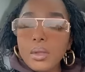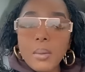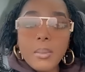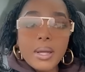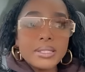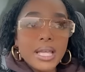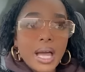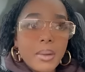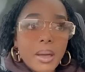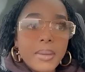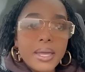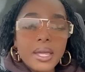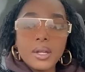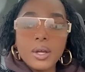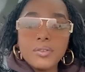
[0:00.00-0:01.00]
By the time I
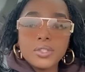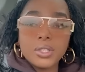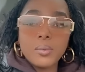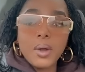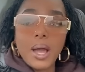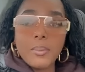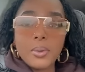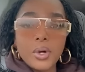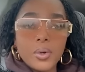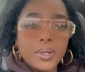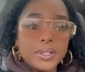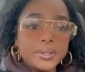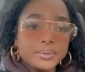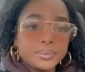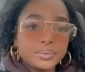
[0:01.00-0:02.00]
make it over to where I'm going,